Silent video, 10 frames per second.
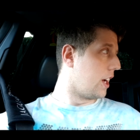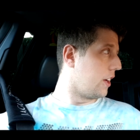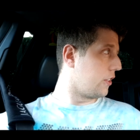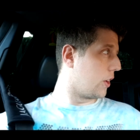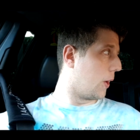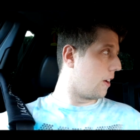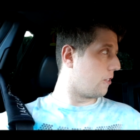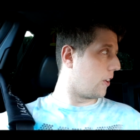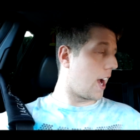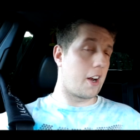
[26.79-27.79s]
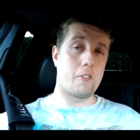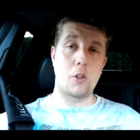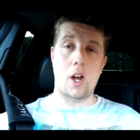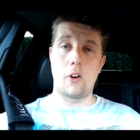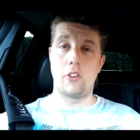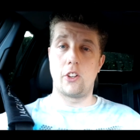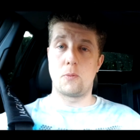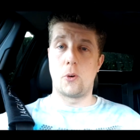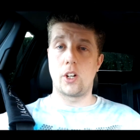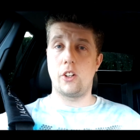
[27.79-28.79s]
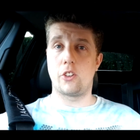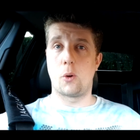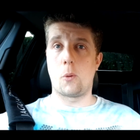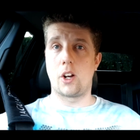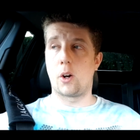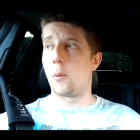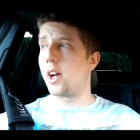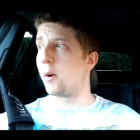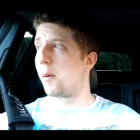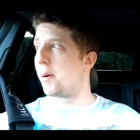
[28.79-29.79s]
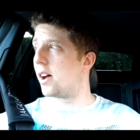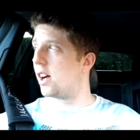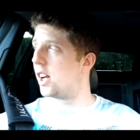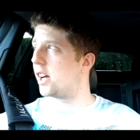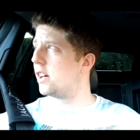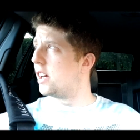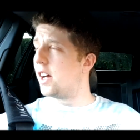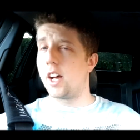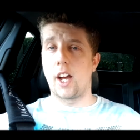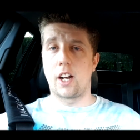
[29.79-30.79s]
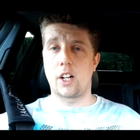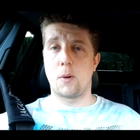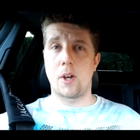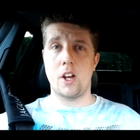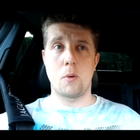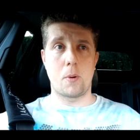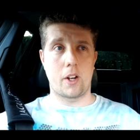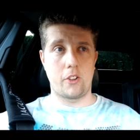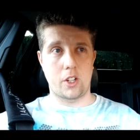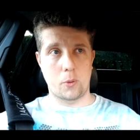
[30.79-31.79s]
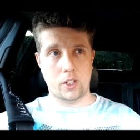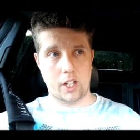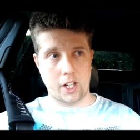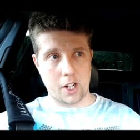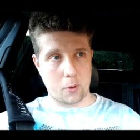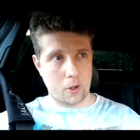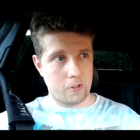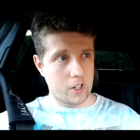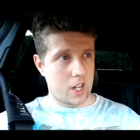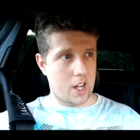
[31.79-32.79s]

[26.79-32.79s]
So I thought I had a few hours this morning, so why not wake up a bit earlier and come and help and see what they need help with.